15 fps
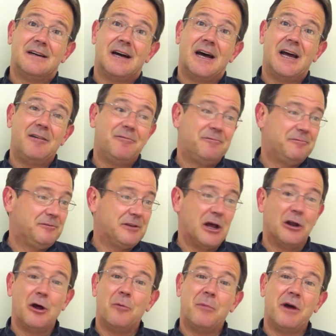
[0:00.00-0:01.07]
I
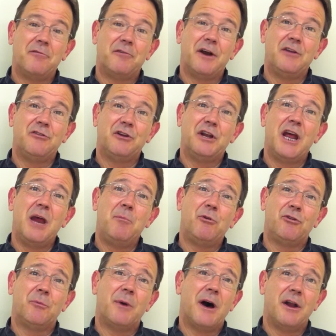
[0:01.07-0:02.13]
tell all my friends and
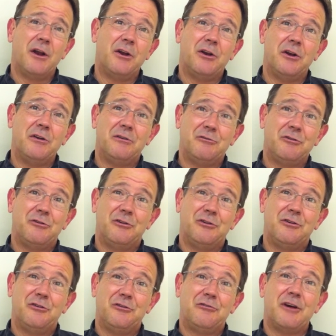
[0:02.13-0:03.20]
neighbors about it and
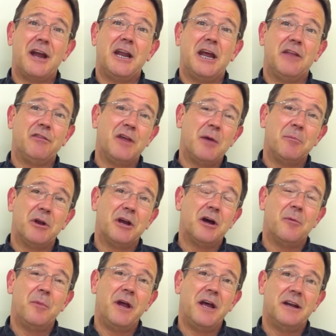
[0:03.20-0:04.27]
try to get them to
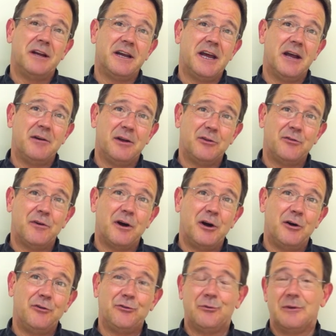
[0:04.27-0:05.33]
come in. Again, as
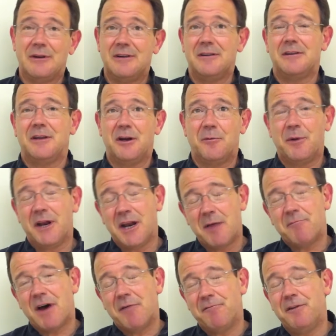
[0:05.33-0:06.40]
far as,
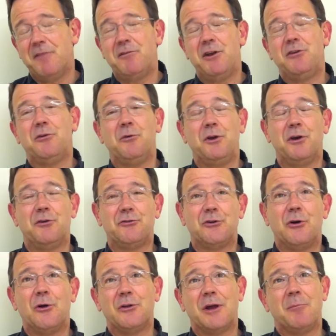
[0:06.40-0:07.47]
I'm 52 years
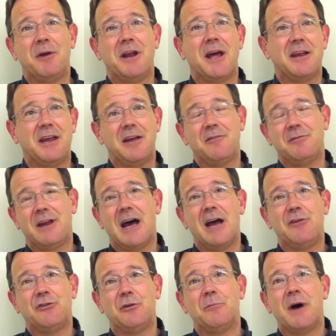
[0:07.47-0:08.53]
old. I get
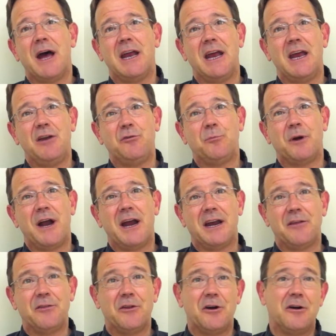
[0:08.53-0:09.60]
guys in my age
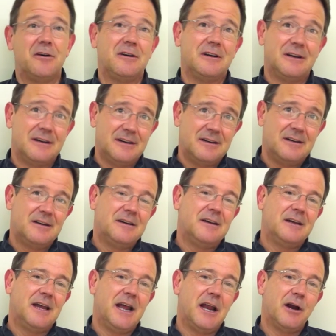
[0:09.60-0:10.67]
bracket that are
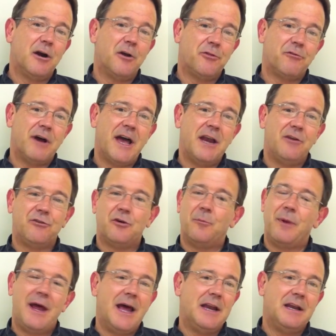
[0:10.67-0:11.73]
getting arthritis or
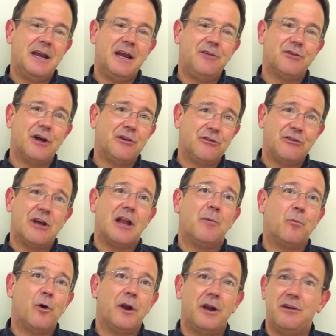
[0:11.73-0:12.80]
bad knees. I just tell
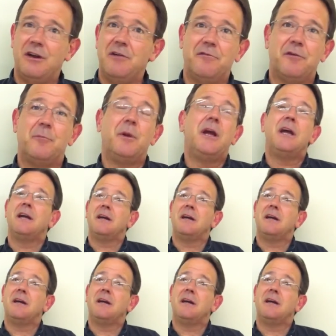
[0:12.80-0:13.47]
them what it did for me.